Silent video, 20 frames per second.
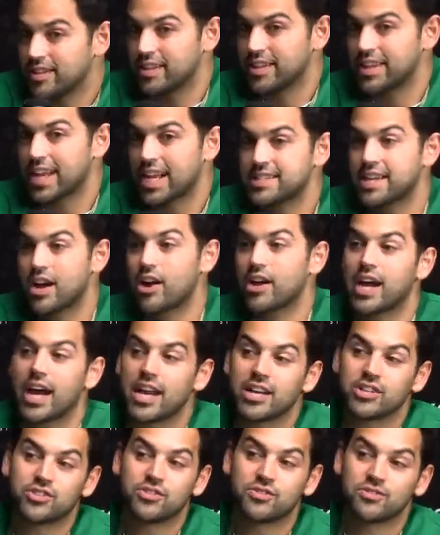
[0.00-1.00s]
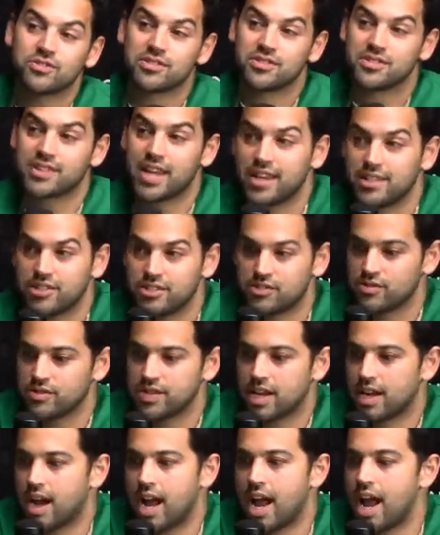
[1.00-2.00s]
That's how I got introduced to skate, and just was
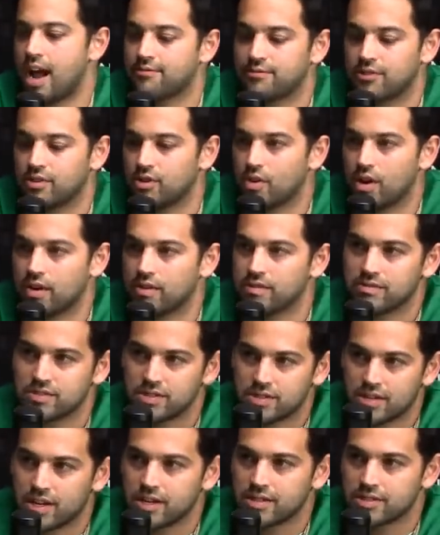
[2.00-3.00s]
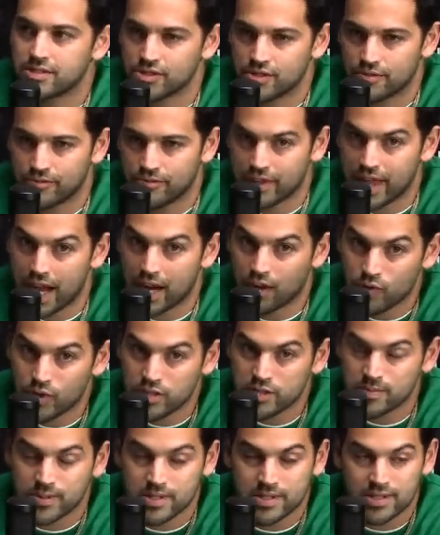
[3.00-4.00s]
like, I have to know how it was done. So for that
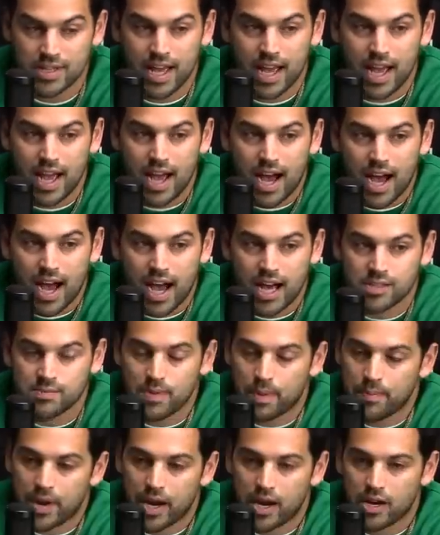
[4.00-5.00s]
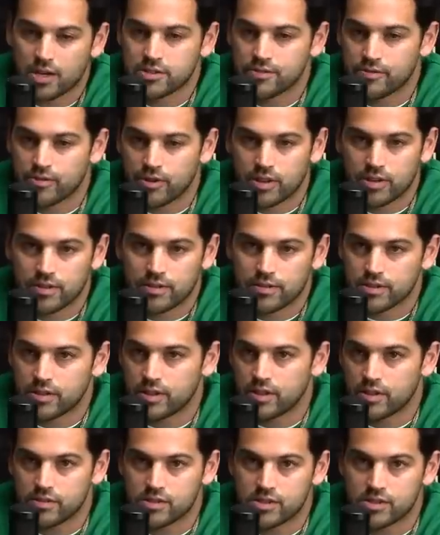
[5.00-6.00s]
Christmas, I asked my parents for you
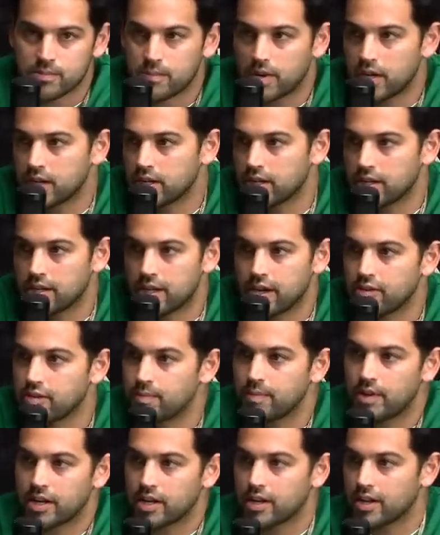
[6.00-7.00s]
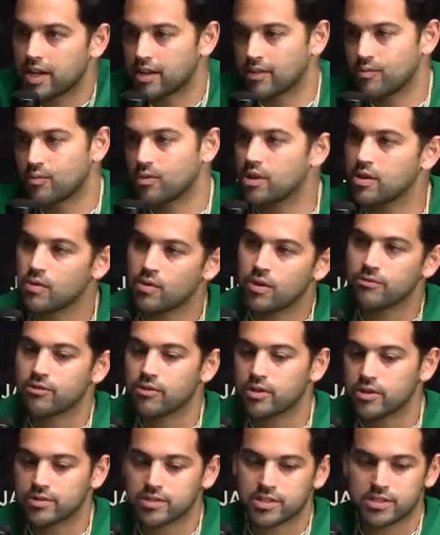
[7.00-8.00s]
know some money. Anybody like, what do yeah. you want for
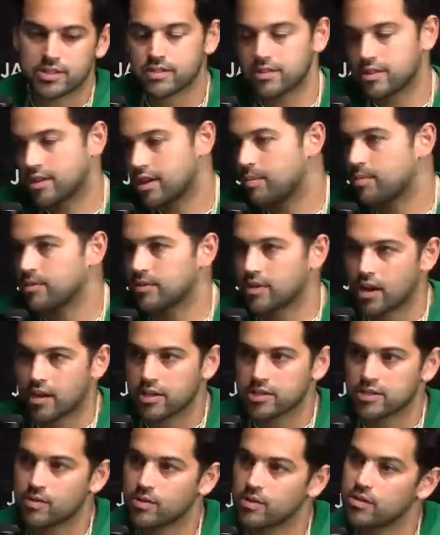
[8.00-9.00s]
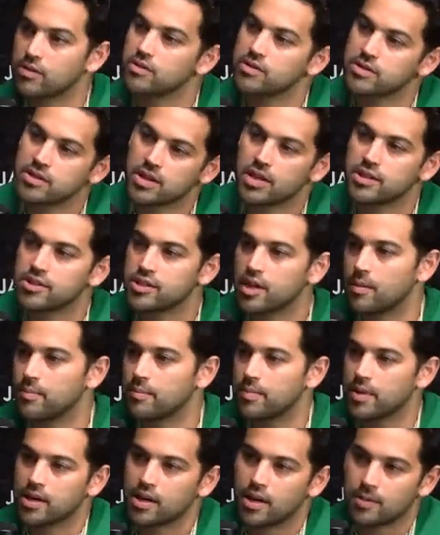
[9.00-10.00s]
Christmas? Just a couple dollars. I want to go to the skate shop and
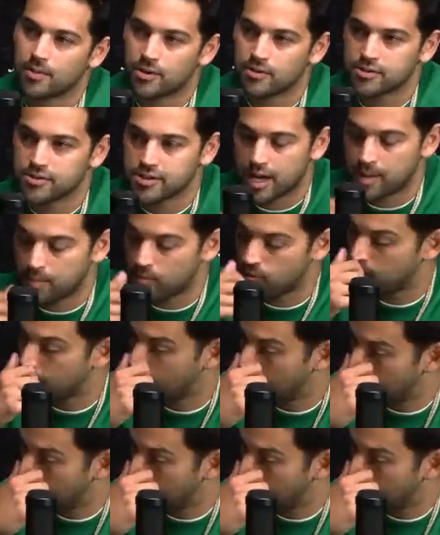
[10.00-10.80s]
pick out my own skateboard.